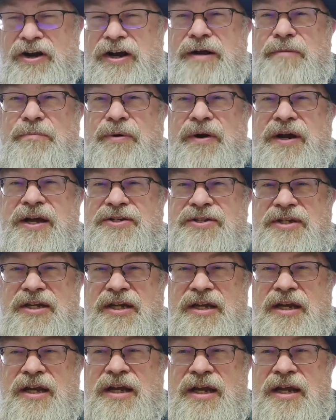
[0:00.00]
very impressed,
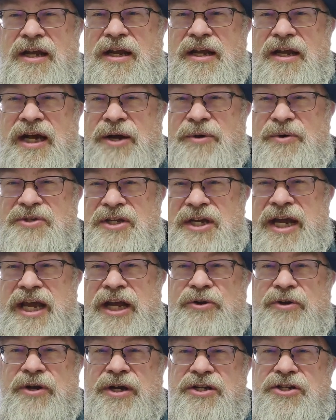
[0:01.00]
and I was in
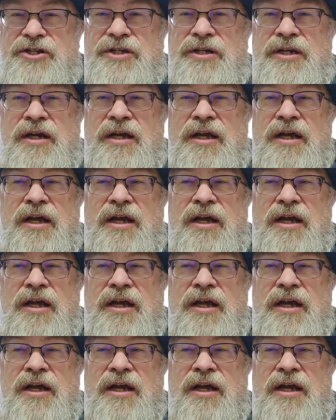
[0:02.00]
Anchorage,